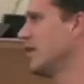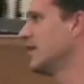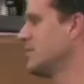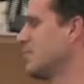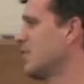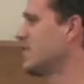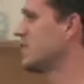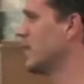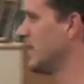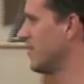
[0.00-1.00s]
Let me put it
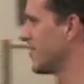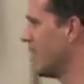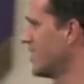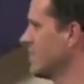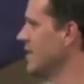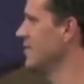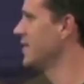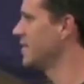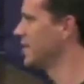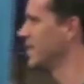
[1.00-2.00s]
this way. If God has left
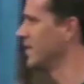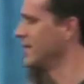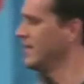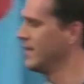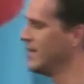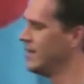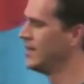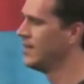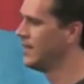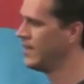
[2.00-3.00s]
everything,
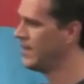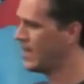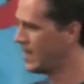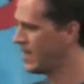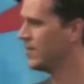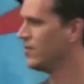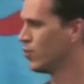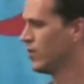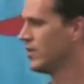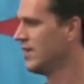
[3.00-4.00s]
and
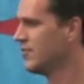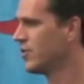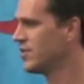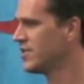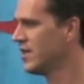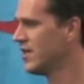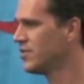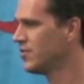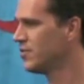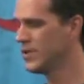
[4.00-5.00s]
we're left to
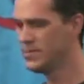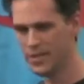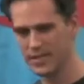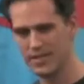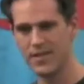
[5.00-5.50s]
ourselves, we believe